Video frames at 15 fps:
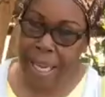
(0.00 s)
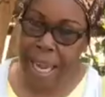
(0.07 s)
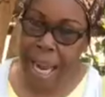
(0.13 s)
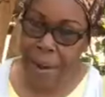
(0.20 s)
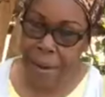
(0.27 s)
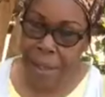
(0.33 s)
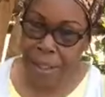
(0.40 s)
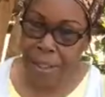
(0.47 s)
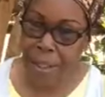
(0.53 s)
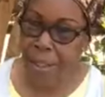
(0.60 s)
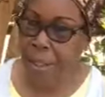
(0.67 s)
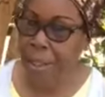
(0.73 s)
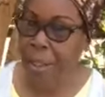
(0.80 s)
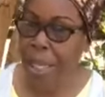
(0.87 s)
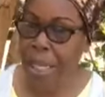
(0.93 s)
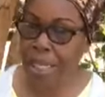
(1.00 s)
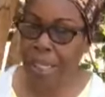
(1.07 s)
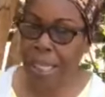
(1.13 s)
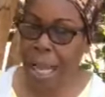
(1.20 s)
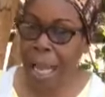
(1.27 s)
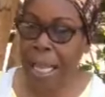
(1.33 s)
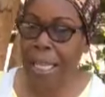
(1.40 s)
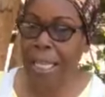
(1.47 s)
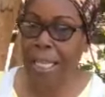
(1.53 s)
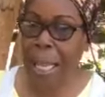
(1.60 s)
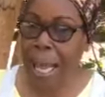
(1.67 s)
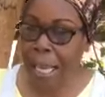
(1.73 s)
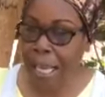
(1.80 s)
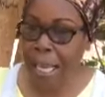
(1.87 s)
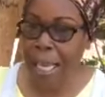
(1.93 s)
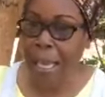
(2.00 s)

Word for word: character, a child-like